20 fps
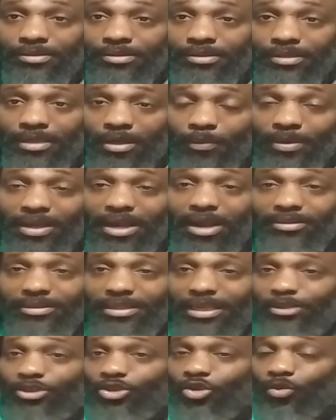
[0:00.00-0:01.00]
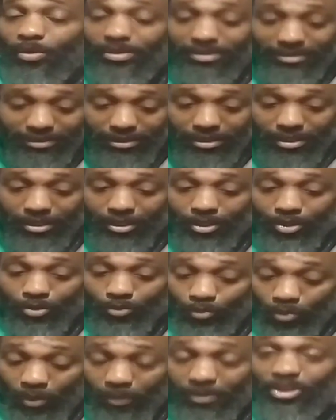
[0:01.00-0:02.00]
And we out there doing
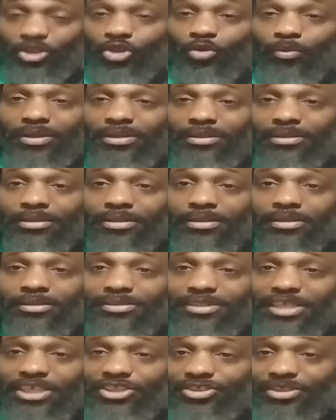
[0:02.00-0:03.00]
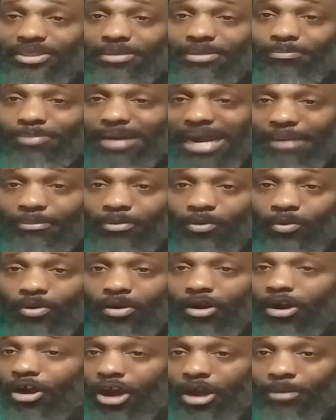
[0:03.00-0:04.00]
what we doing? Teaching the Bible,
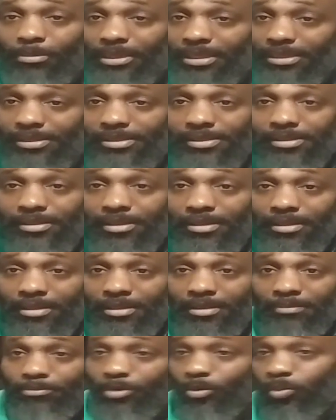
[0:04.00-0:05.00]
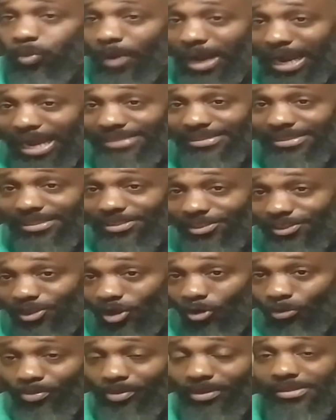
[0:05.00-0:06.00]
harmless, but wise as
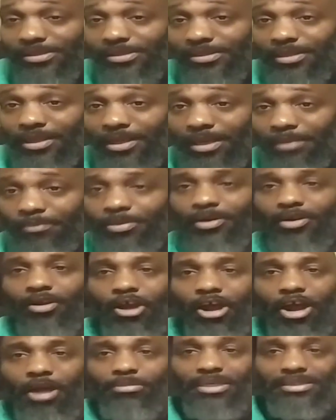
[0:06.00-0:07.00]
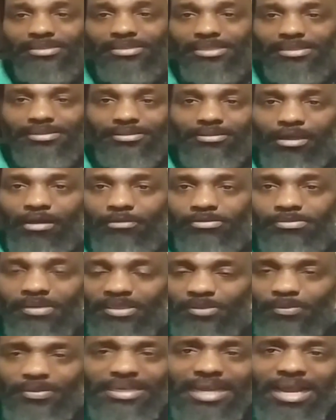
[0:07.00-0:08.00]
serpents, but harmless as doves. Man,
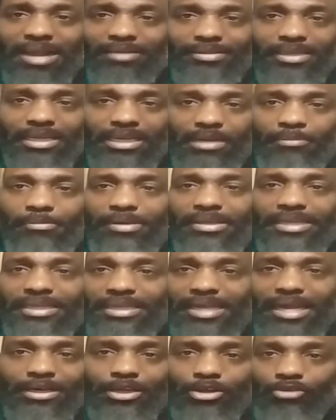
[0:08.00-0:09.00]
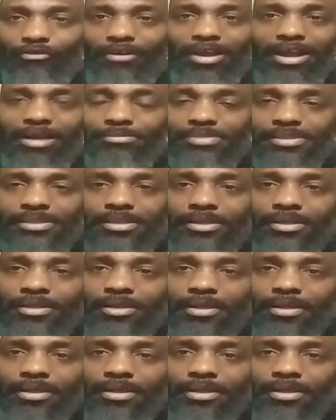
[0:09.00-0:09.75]
we not out there committing any kind of crimes.